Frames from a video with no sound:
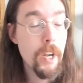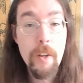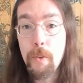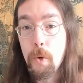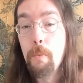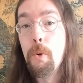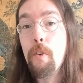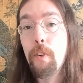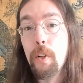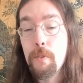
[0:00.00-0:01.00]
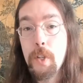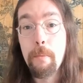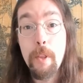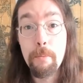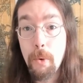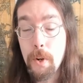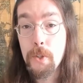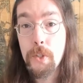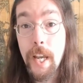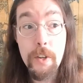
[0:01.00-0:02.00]
the removal of some of the border
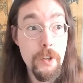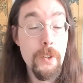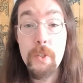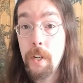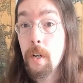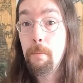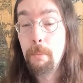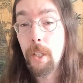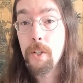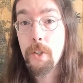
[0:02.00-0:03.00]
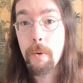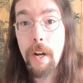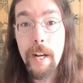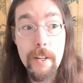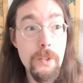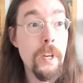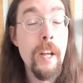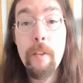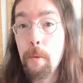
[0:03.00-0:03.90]
stations that are militarized,